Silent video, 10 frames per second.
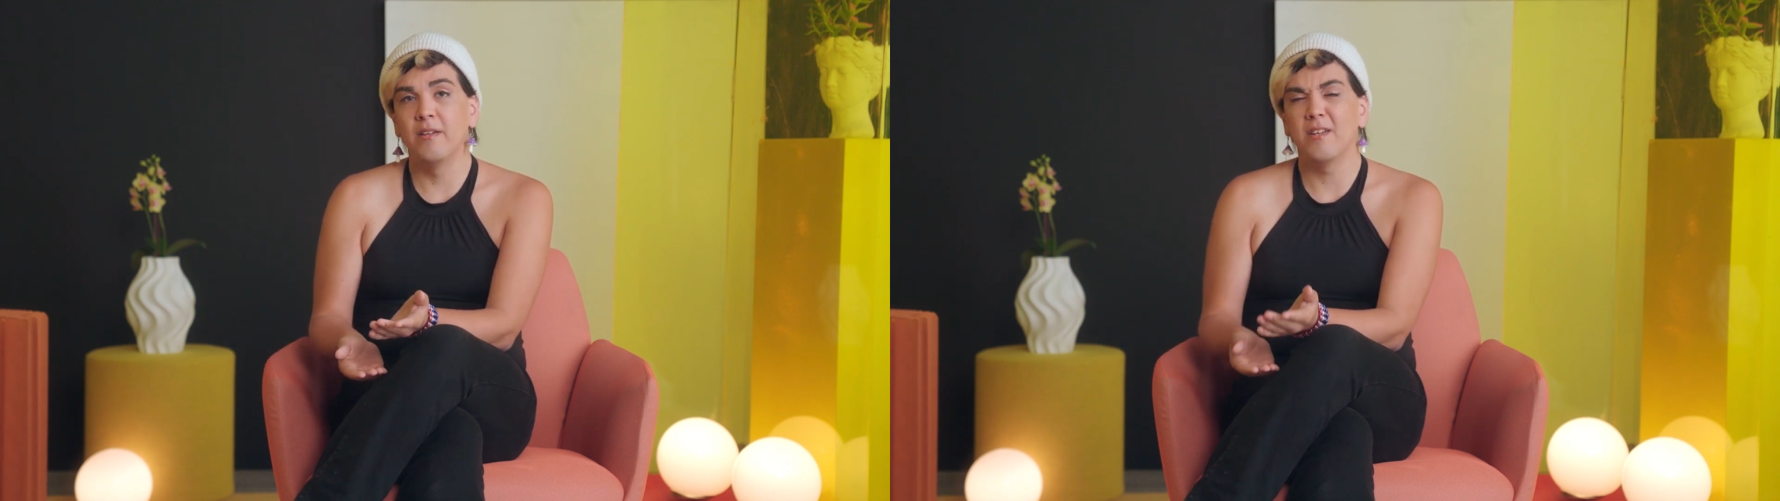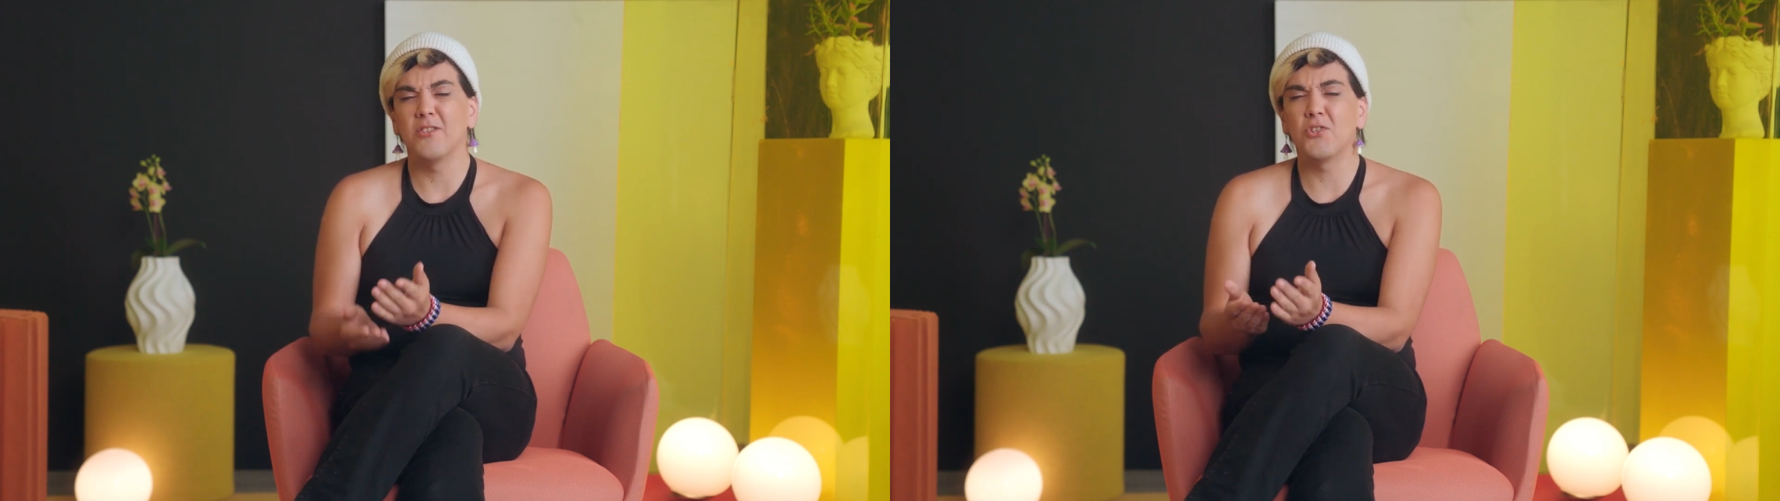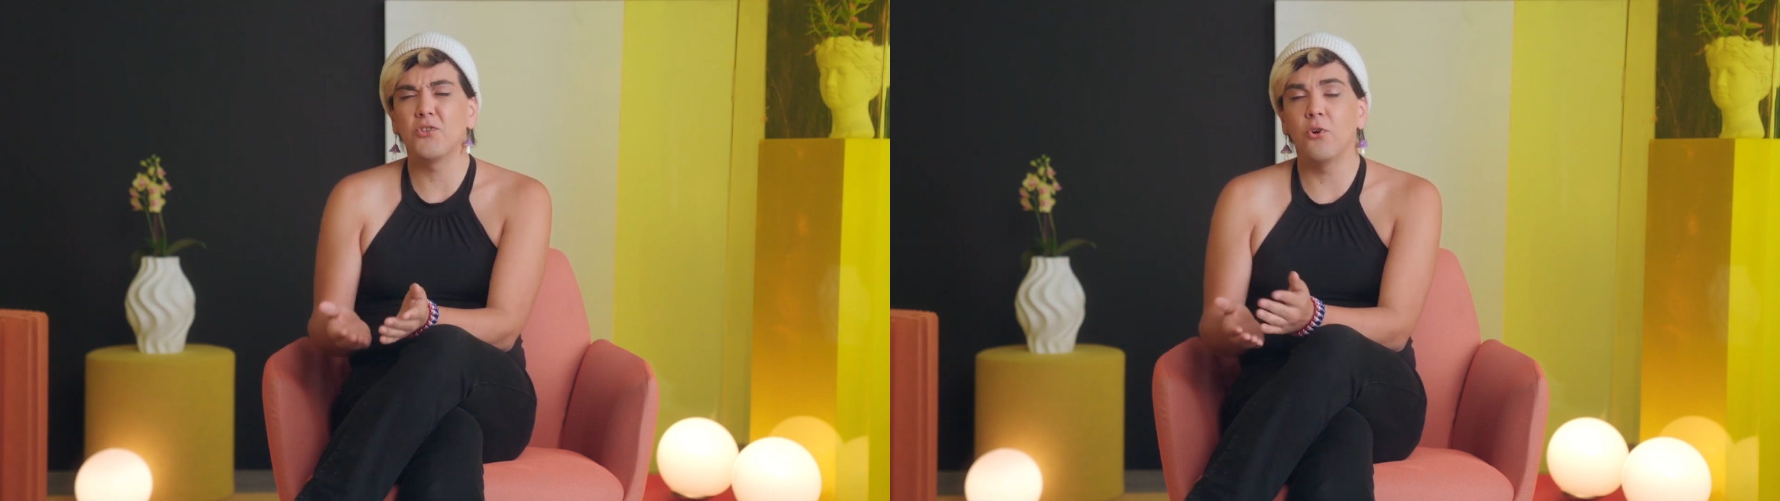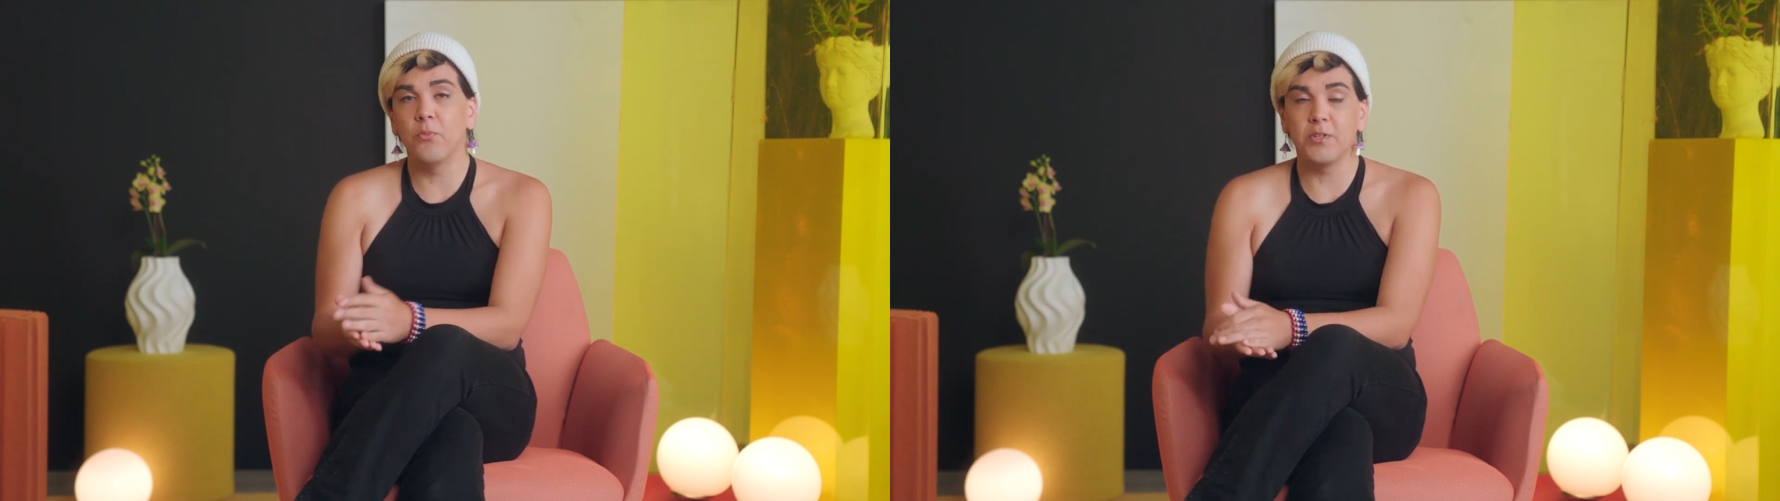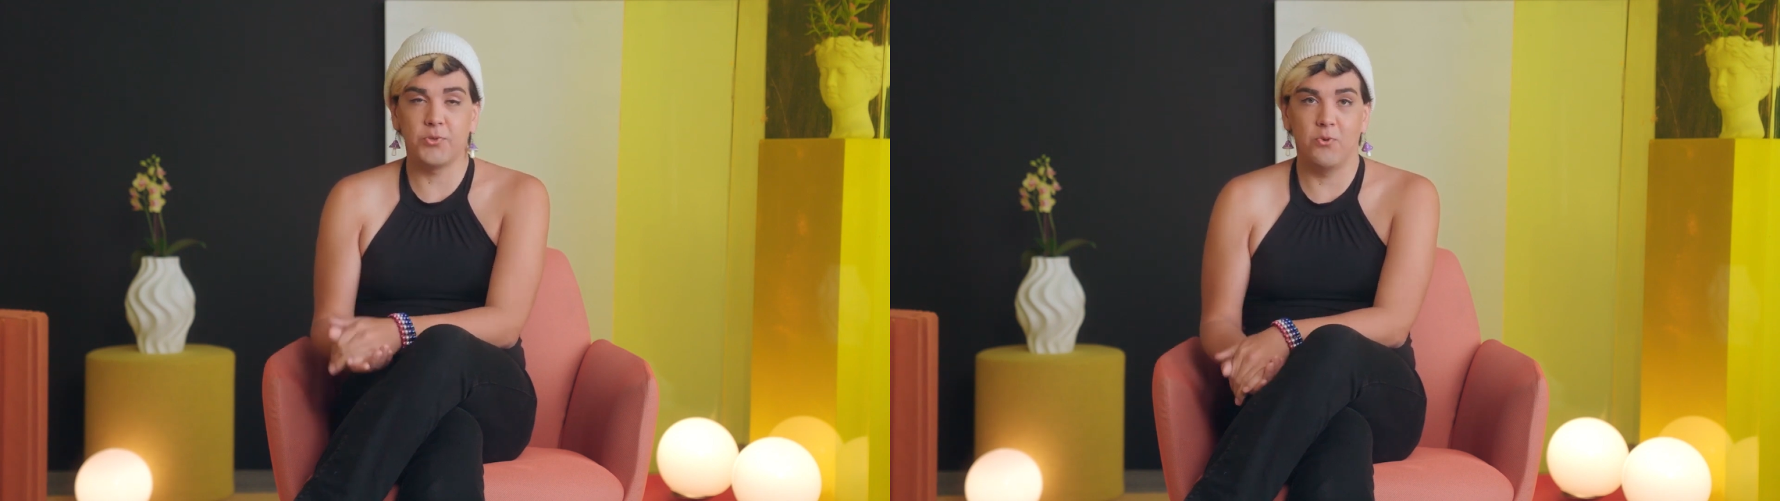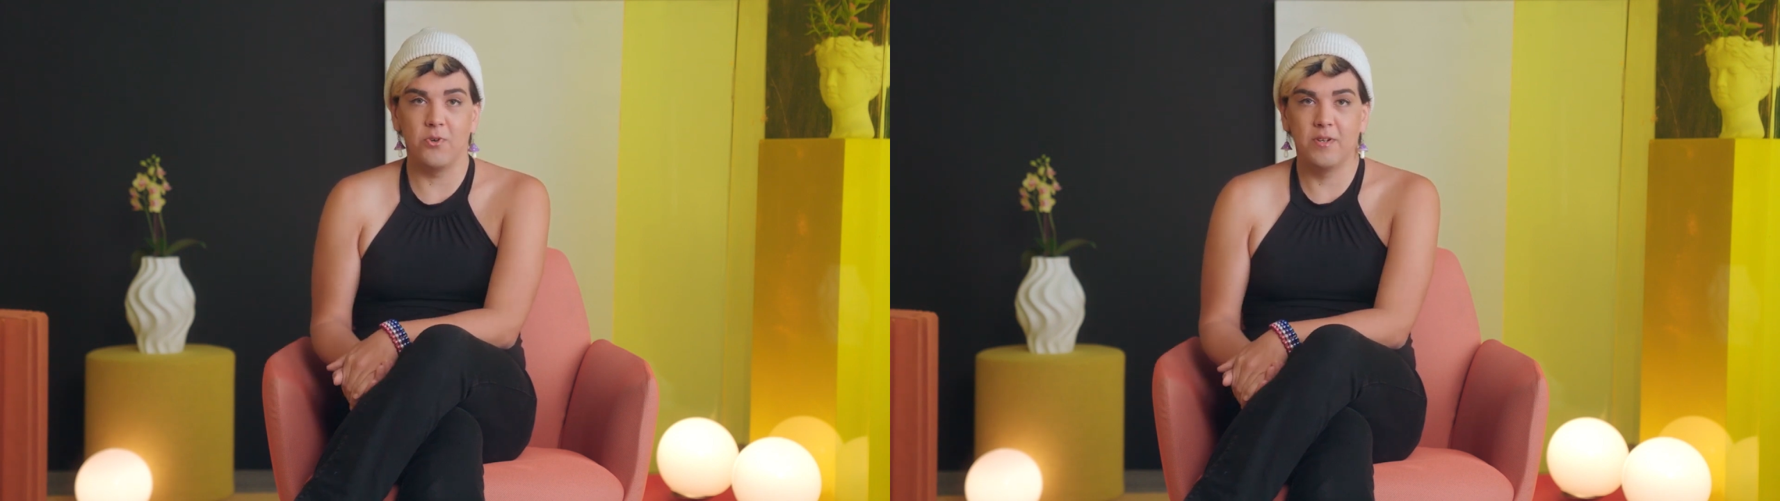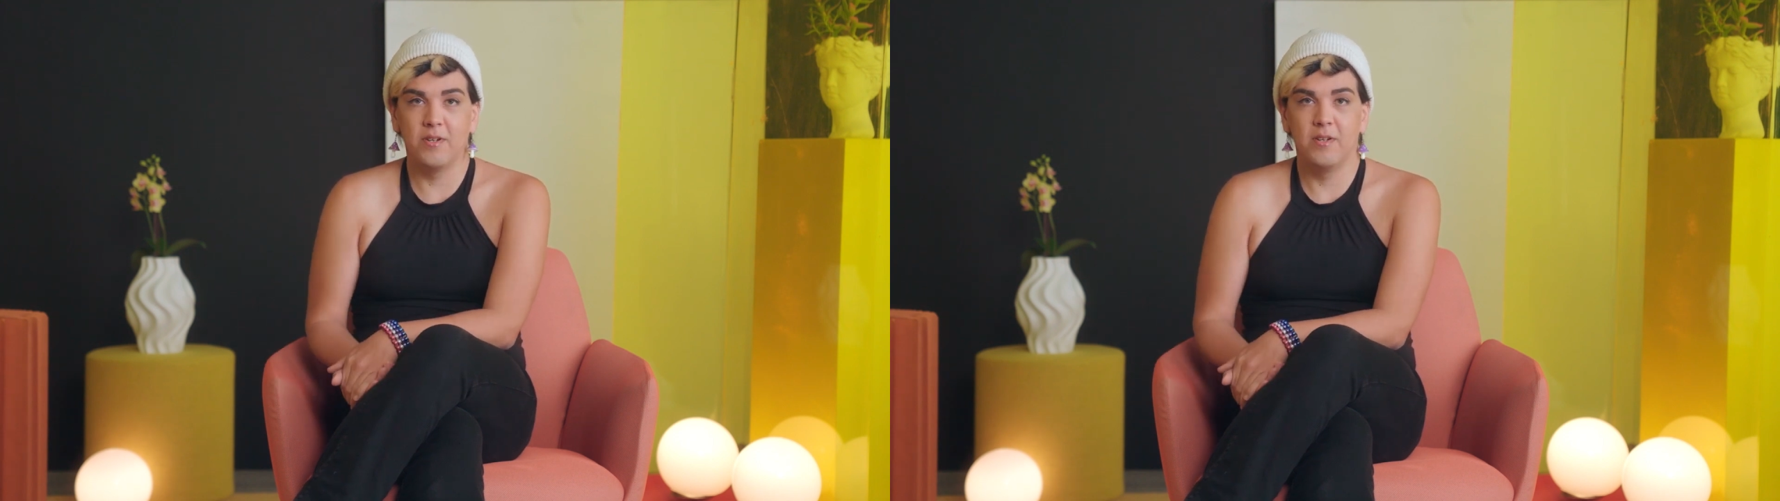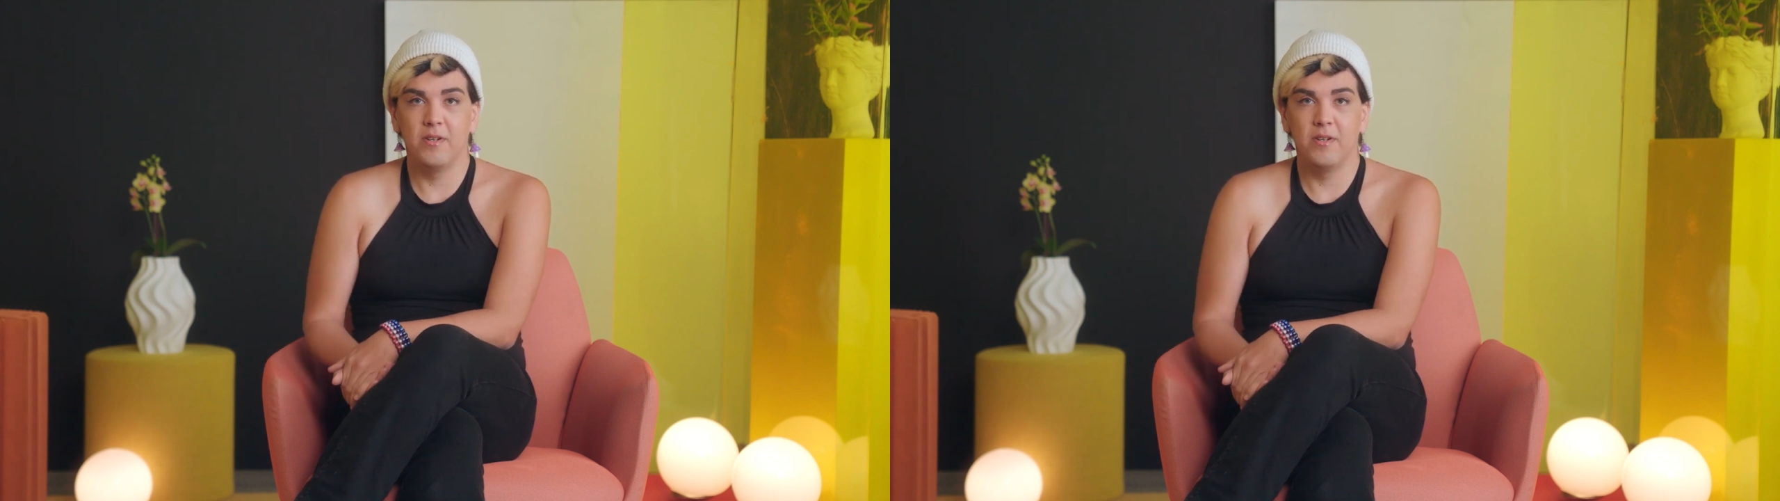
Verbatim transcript: and so much more.